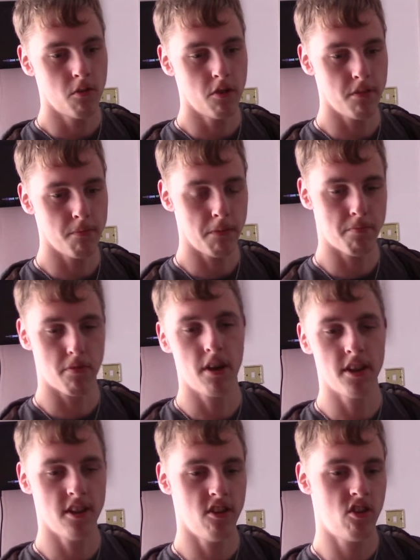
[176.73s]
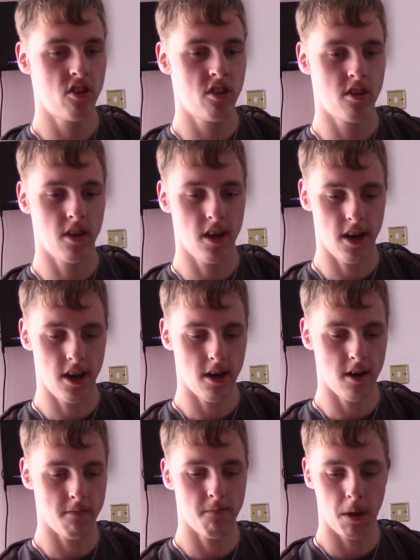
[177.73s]
my brothers,
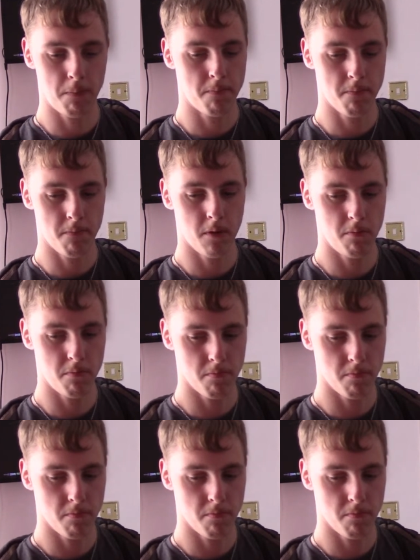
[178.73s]
my